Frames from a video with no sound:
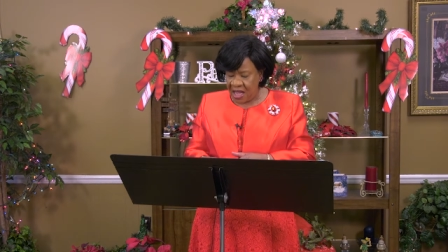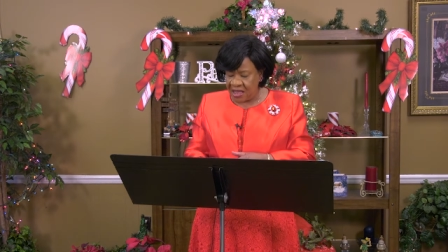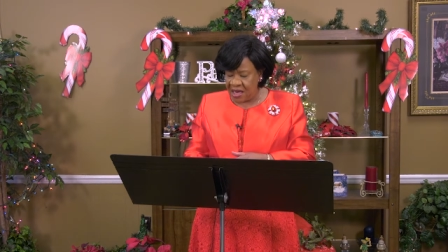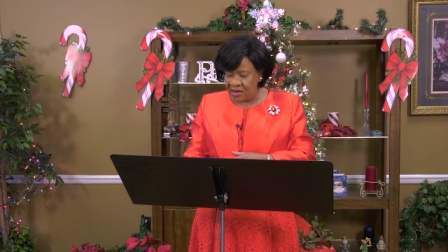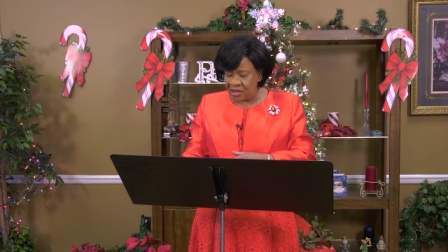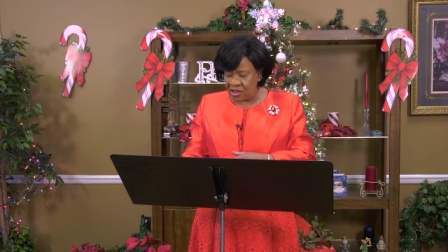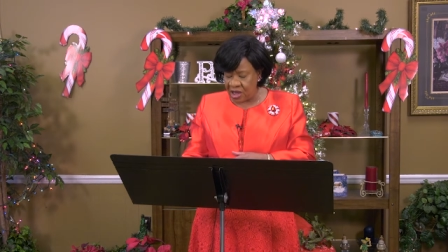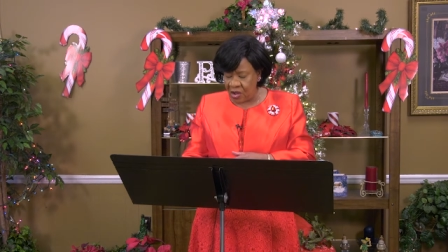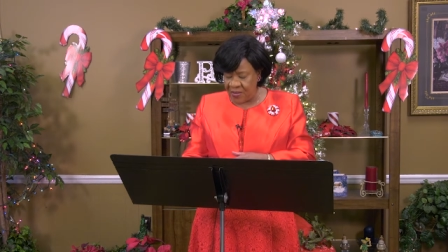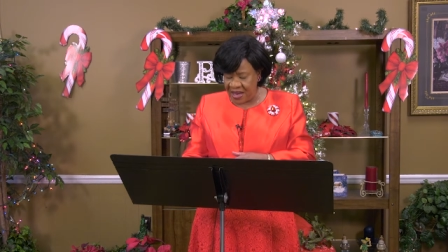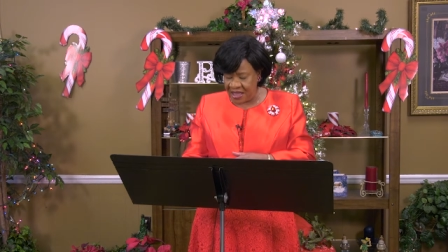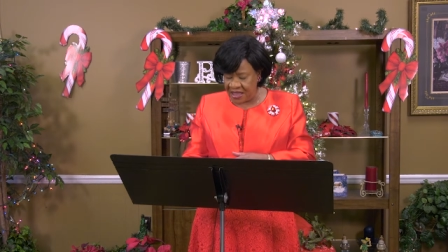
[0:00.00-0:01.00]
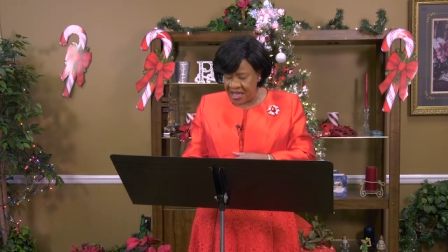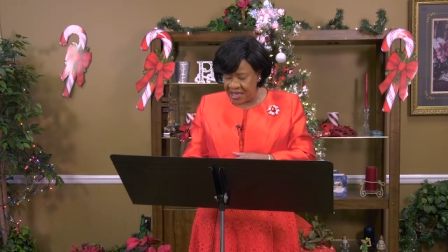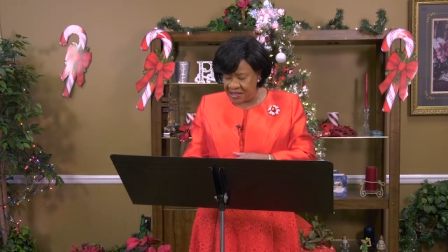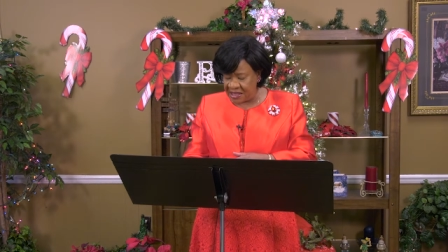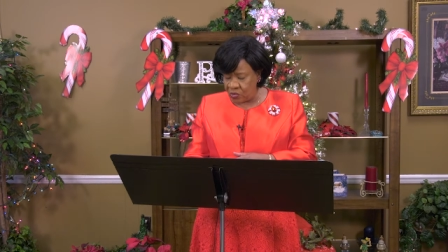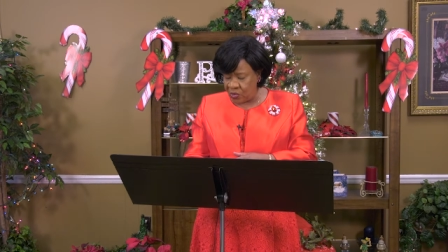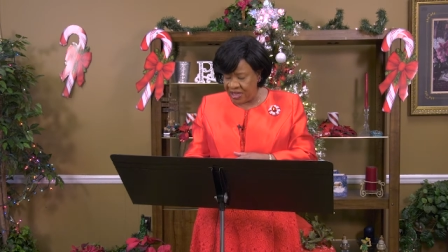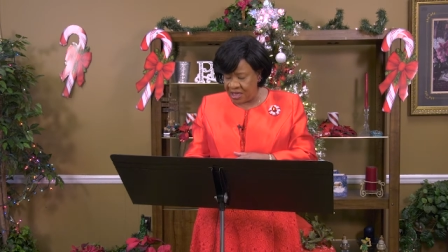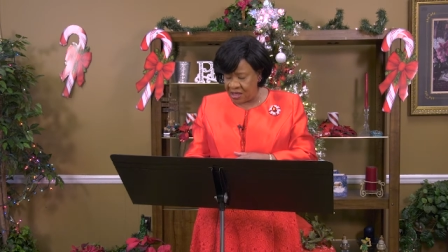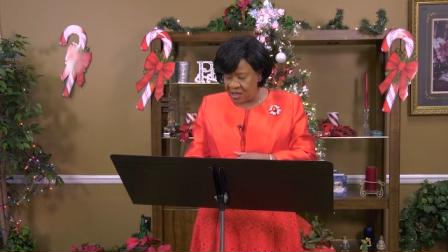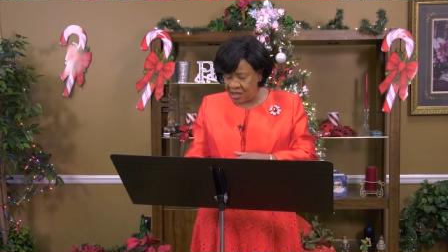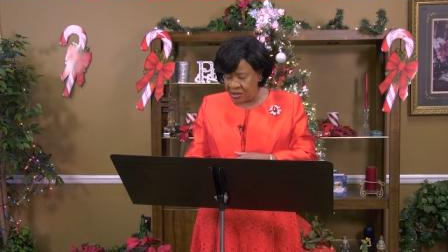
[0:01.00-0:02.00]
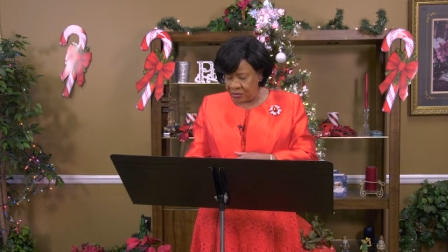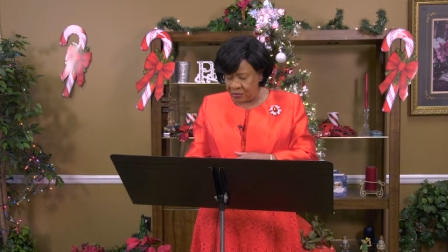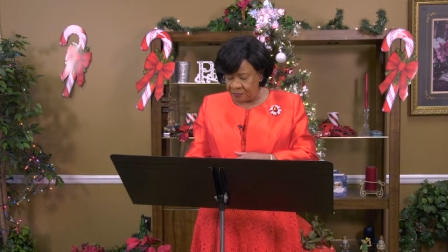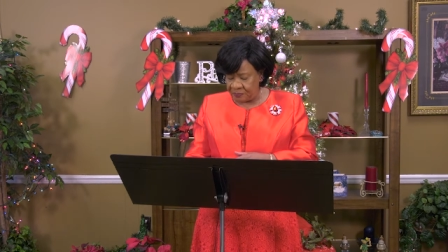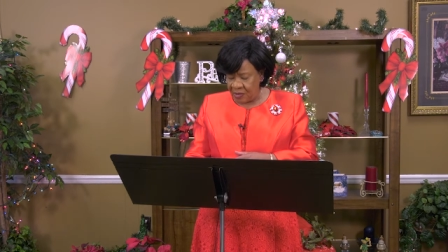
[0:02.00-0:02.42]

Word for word: There are so many things that we can do.